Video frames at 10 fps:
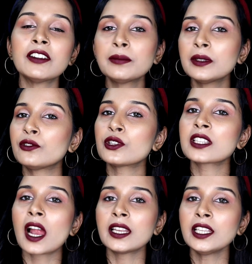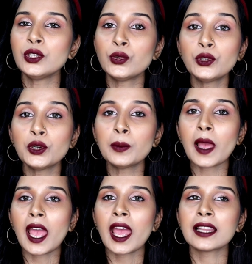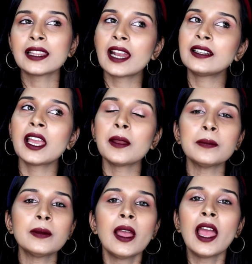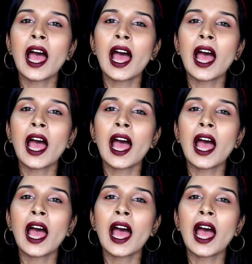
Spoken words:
even before starting YouTube, and that time